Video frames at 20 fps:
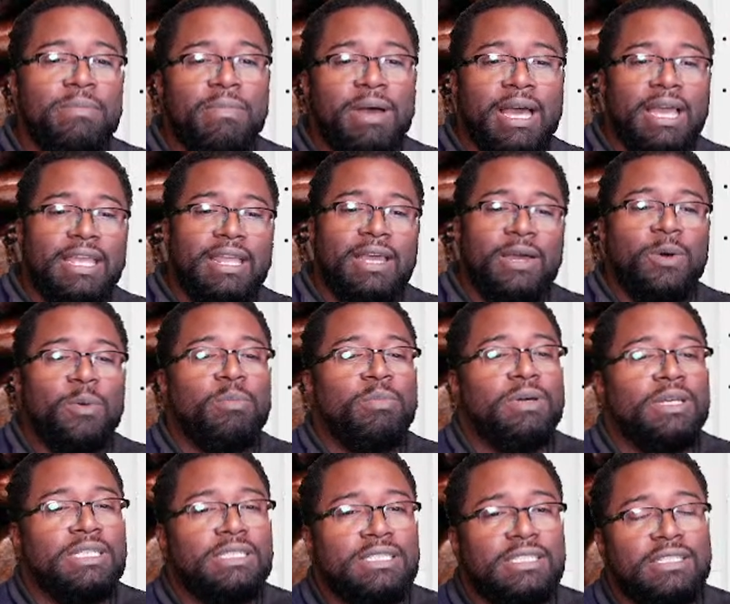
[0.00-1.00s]
might help
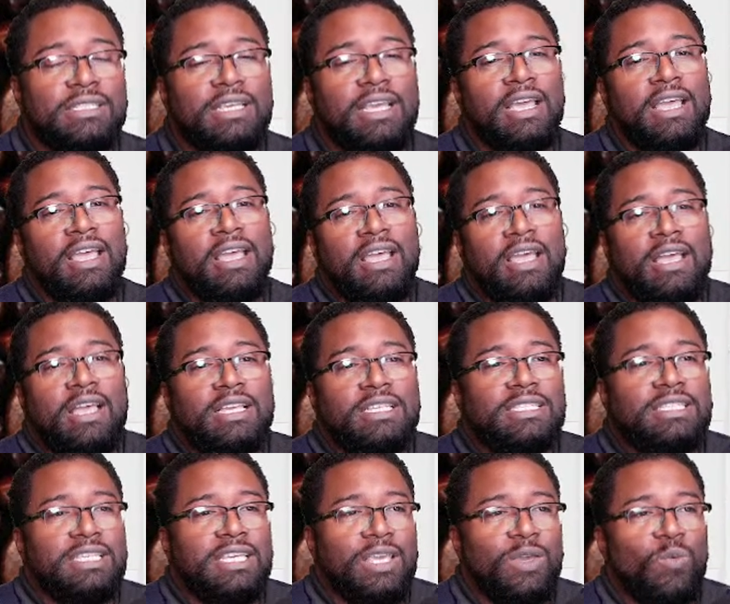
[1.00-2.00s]
us
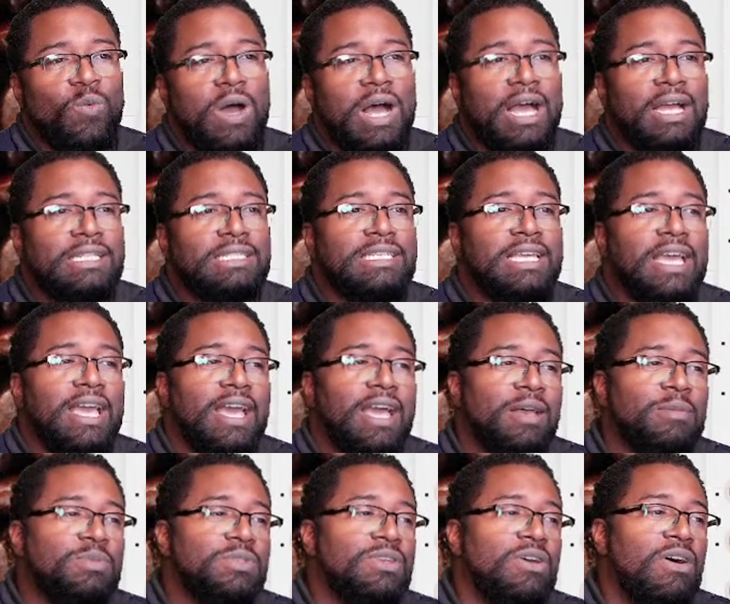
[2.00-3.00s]
see why
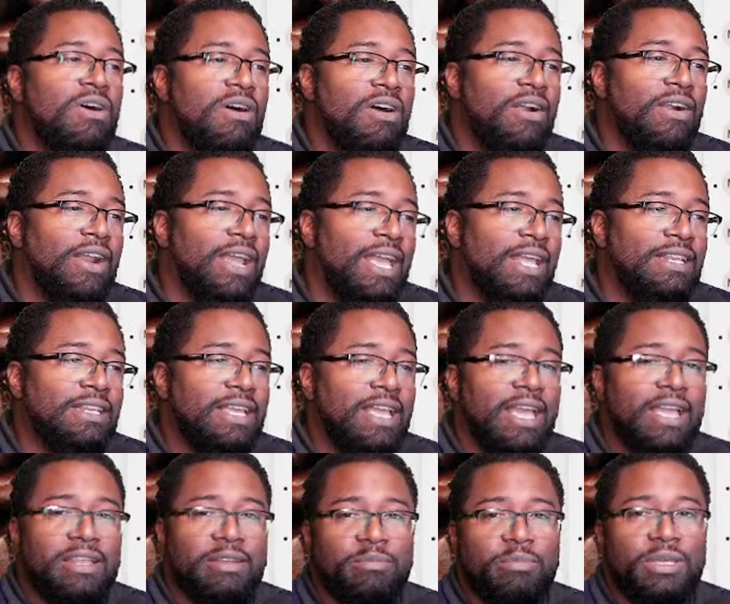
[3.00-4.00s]
tabs are and
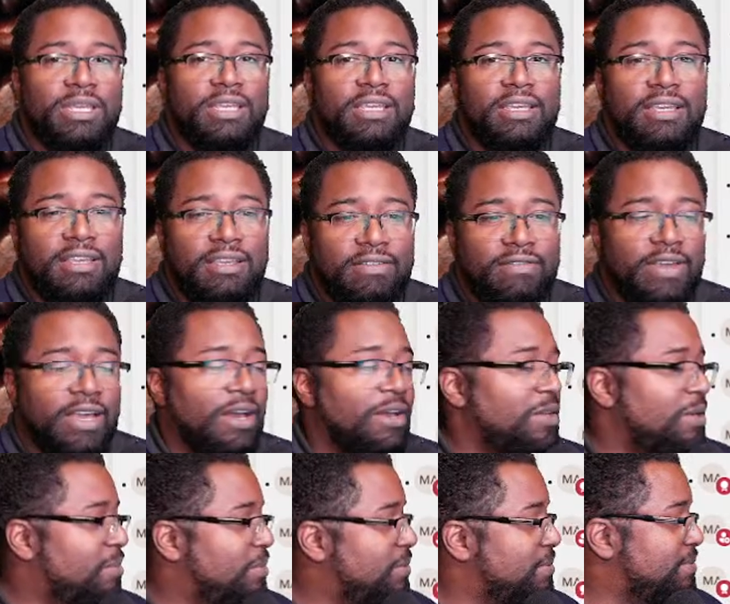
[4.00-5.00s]
can be
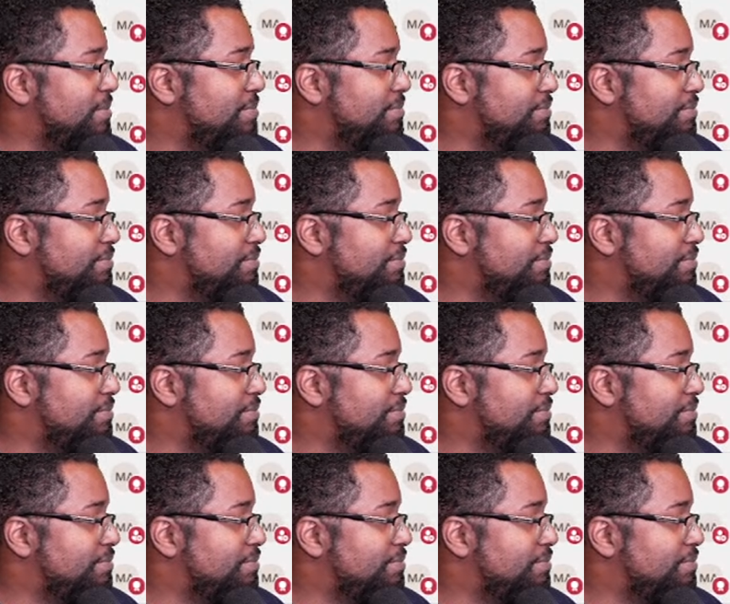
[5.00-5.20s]
valuable.